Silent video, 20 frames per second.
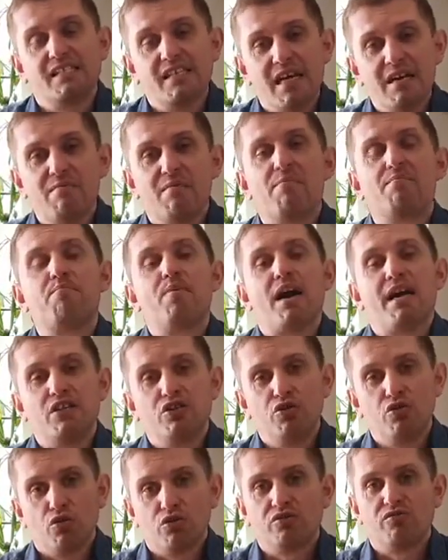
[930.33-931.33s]
Security
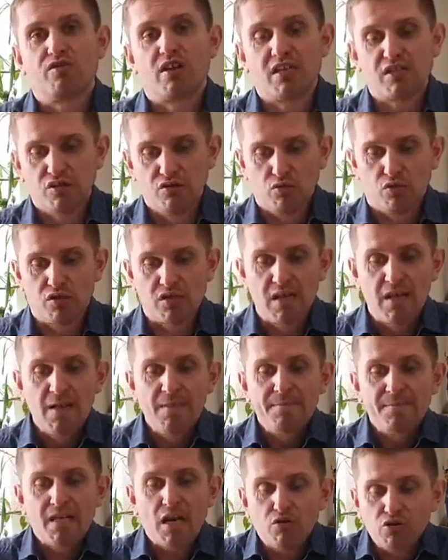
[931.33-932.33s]
Council
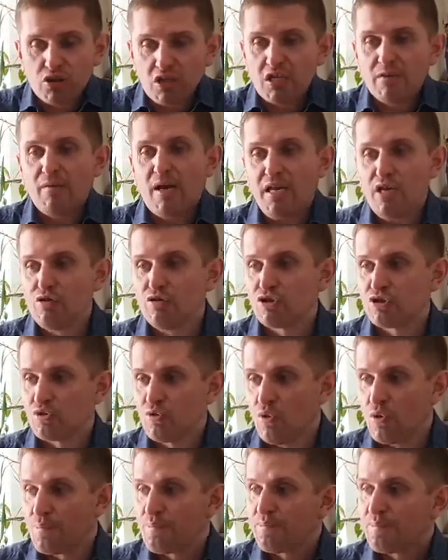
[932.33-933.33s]
or the nearest
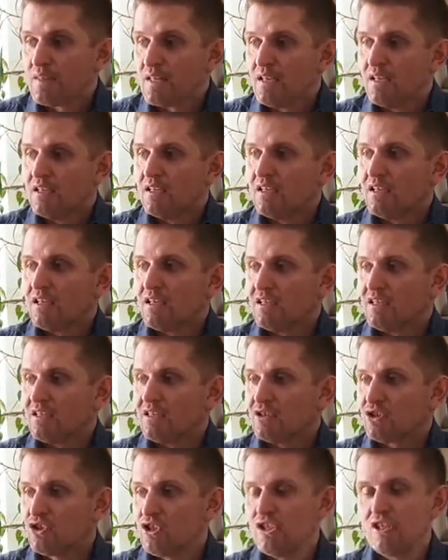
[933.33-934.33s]
environment and
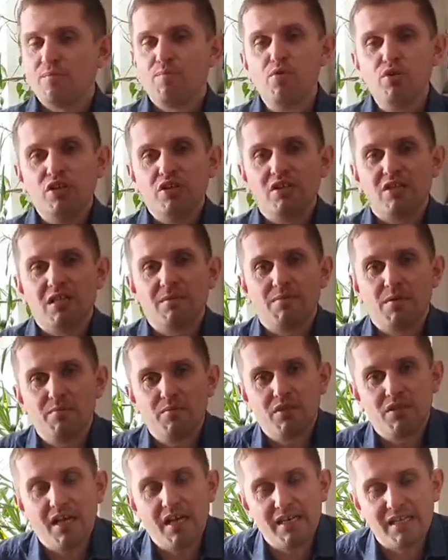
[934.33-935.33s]
communications. With
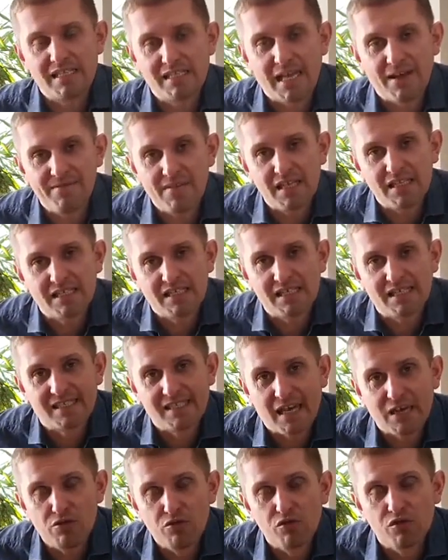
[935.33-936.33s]
that they will not
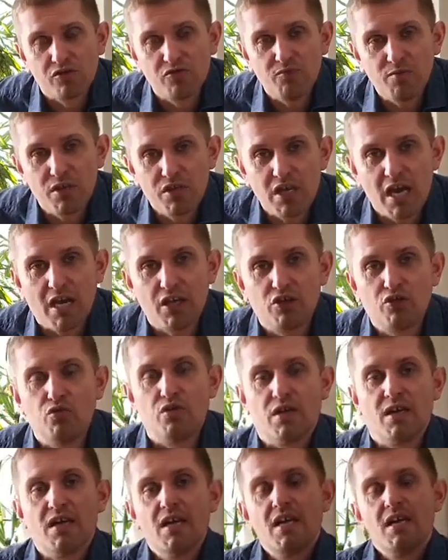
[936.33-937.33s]
is replaced also
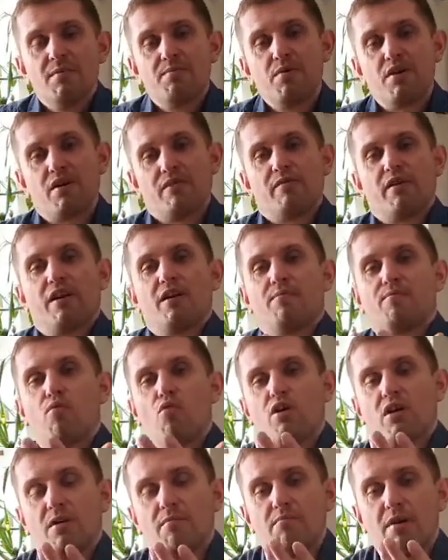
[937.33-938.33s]
all. The
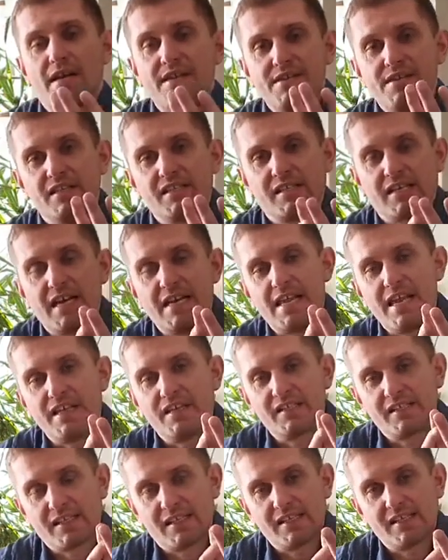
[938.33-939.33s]
system will go to a
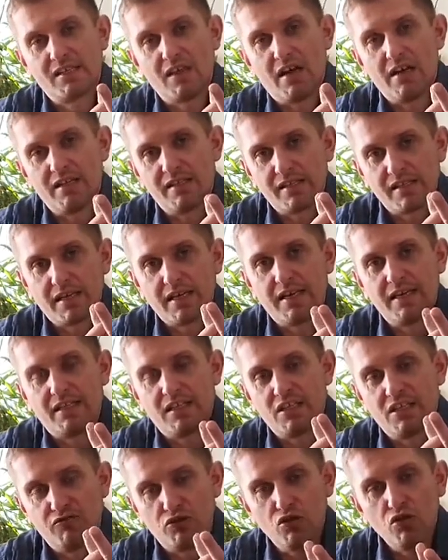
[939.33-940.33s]
rating I already spoke.
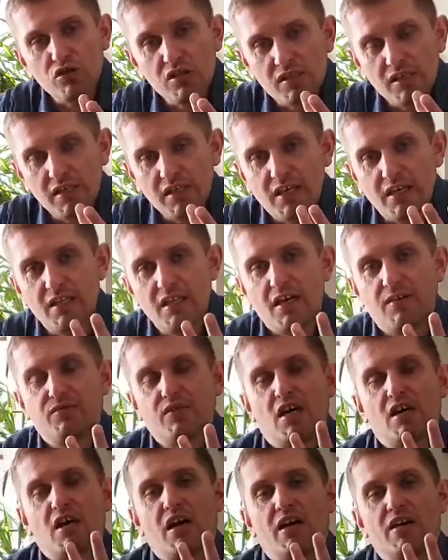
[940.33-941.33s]
That
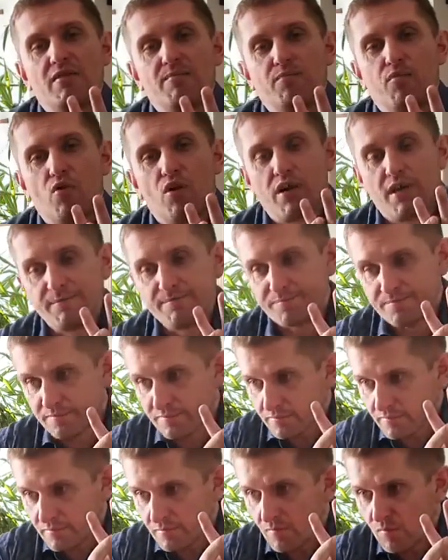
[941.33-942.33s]
life reminds the
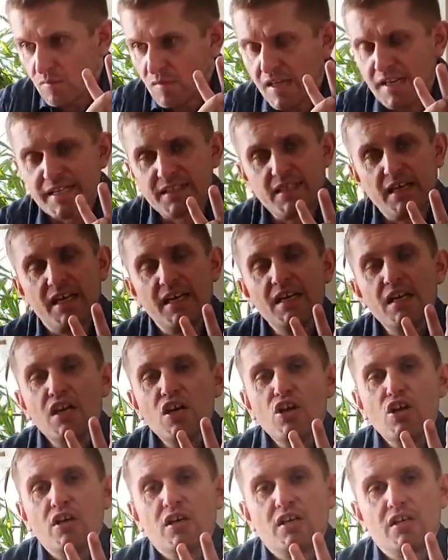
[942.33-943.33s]
Soviet.
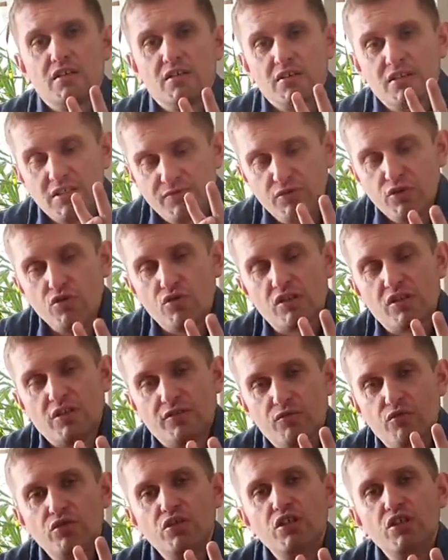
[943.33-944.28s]
The Union in a miniature.